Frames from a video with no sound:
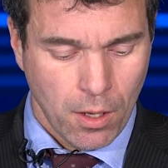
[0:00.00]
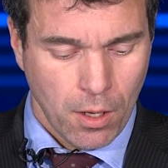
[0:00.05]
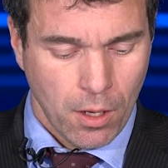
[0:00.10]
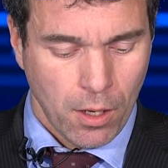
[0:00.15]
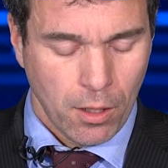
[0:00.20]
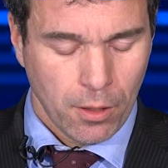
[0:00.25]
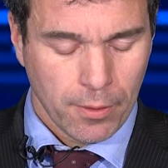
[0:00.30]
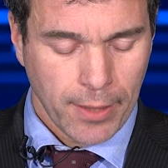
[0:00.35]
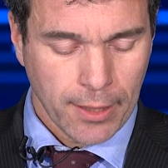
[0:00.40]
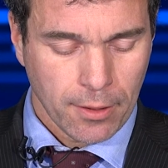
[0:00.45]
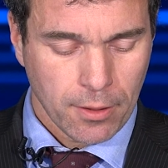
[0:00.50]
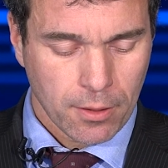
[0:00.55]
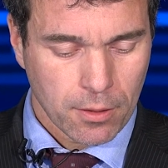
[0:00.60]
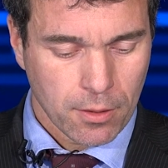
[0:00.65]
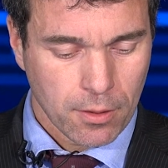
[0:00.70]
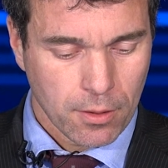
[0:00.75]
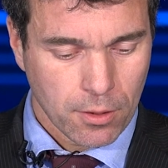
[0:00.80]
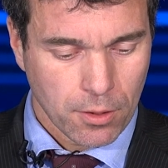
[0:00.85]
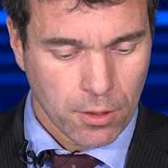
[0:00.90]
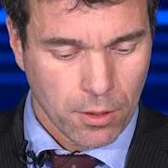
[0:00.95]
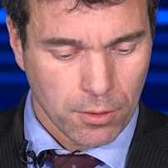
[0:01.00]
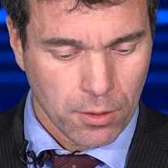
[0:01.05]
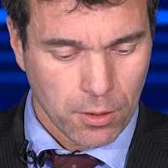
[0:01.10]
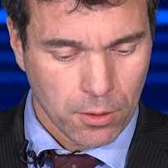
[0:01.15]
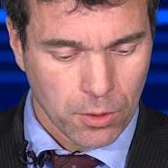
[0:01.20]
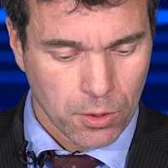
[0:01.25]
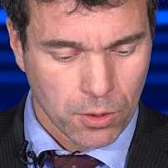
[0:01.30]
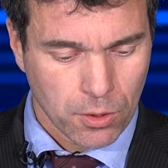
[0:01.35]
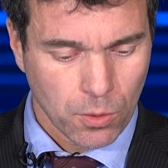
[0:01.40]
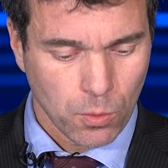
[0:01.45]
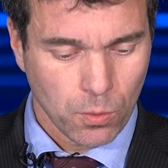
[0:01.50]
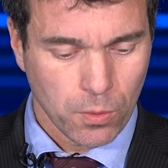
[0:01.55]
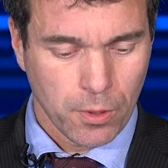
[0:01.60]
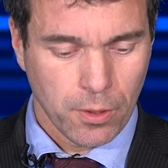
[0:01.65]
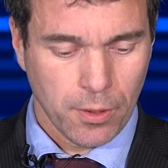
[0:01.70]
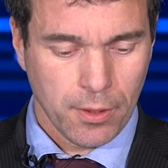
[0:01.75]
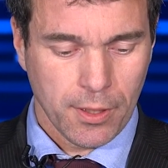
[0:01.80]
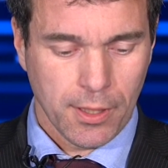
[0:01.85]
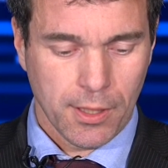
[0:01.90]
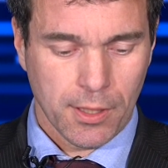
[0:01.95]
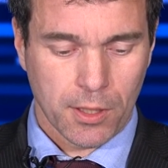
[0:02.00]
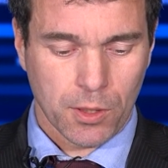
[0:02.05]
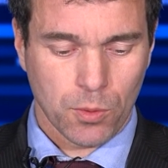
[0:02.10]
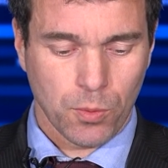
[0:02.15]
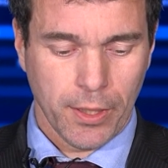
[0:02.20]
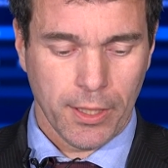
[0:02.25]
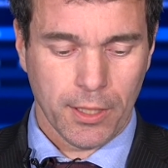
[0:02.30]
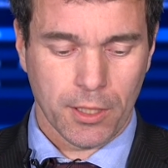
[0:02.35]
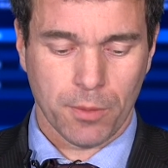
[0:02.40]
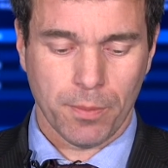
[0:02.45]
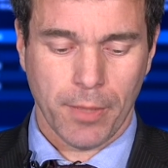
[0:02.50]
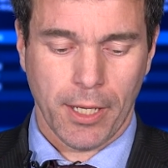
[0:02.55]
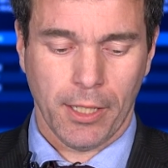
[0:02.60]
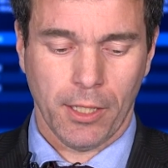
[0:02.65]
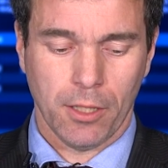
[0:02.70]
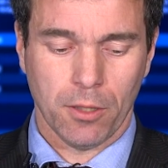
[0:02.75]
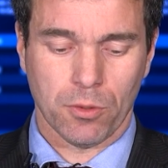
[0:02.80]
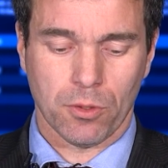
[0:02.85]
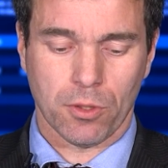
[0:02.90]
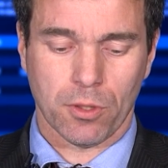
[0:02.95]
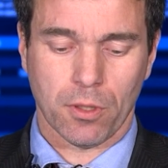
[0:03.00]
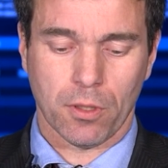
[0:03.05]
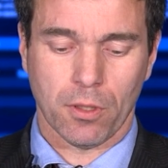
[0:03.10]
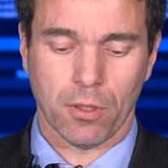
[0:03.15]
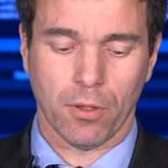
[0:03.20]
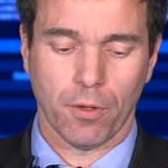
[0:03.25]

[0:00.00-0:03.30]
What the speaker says: All right, so those were the Swedish main news.